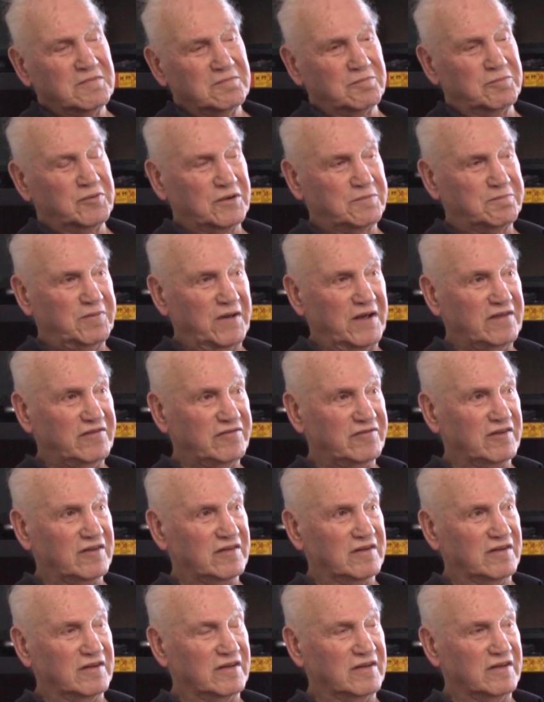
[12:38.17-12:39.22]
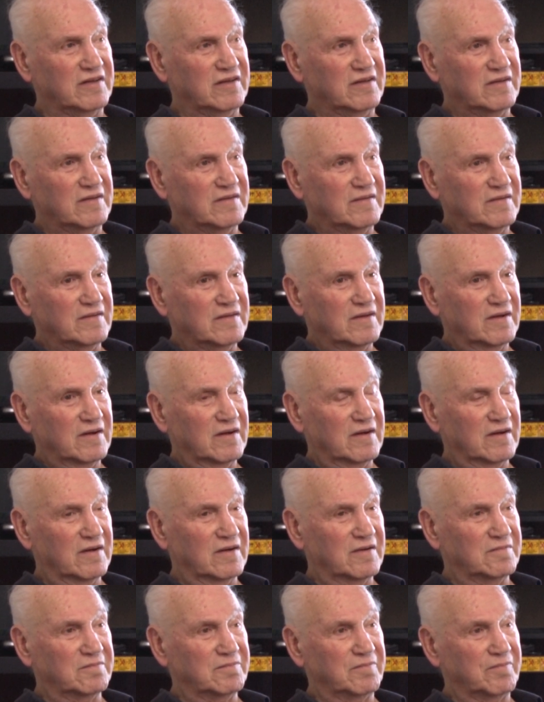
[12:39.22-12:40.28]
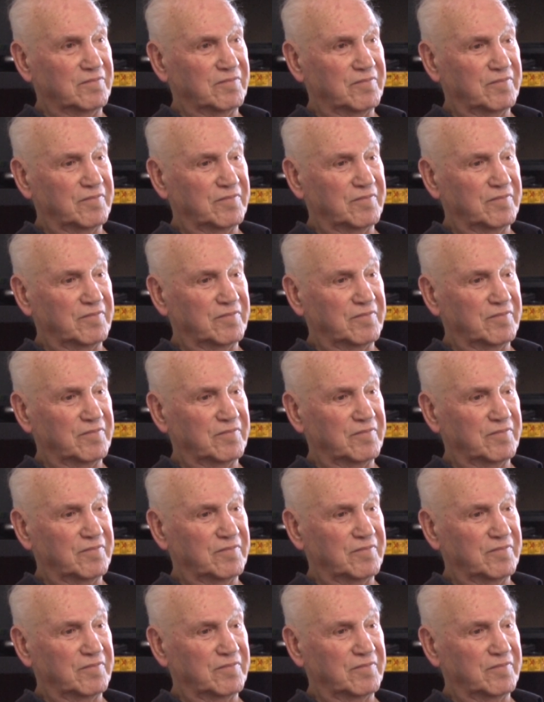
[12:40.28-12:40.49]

But basically, the